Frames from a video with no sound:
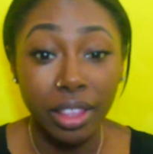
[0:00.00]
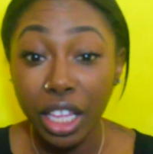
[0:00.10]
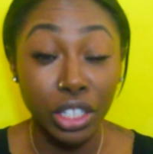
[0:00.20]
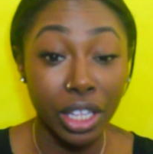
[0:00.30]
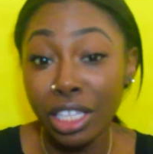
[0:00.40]

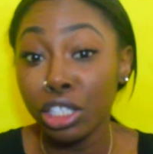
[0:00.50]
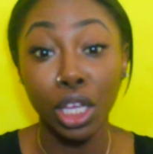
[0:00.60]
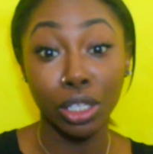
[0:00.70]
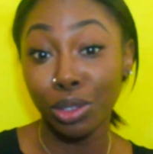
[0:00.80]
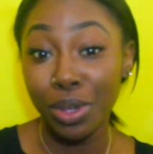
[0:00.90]
that
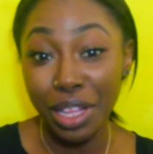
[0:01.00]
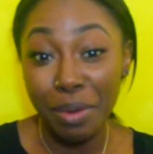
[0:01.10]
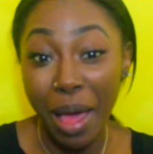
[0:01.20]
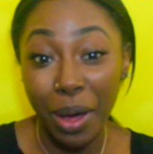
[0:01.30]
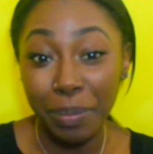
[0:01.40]
he's
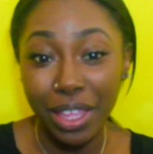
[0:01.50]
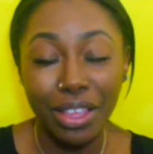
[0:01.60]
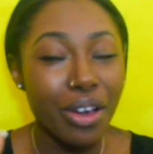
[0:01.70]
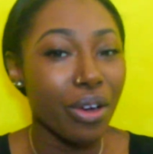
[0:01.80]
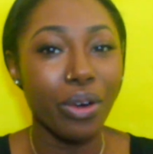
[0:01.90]
tweeting about
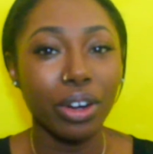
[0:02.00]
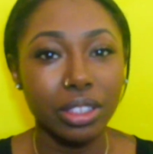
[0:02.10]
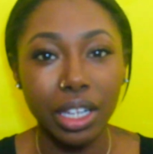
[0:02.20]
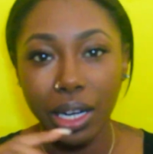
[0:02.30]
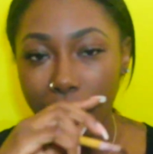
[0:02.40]
me
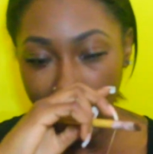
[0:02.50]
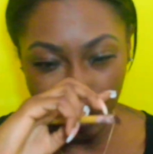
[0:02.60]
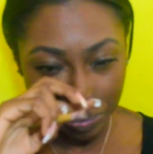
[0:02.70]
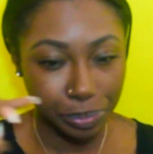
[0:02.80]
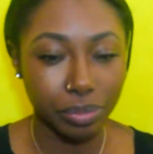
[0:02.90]
or da da
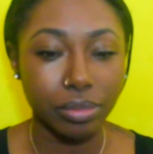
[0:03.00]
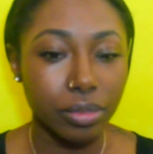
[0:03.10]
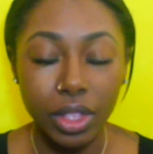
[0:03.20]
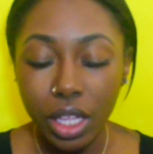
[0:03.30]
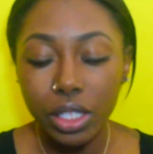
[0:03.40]
da?
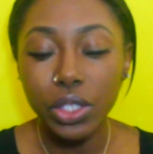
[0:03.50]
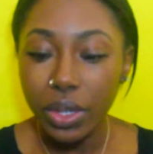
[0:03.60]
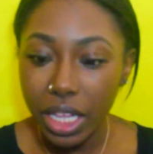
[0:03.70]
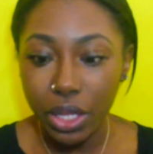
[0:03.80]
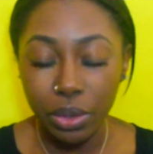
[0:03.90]

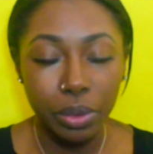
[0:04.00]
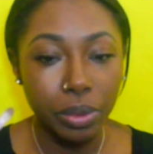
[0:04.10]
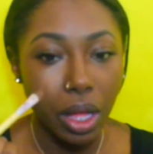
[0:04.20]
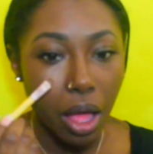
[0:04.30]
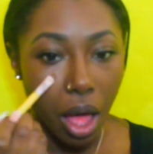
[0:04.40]
So anywho,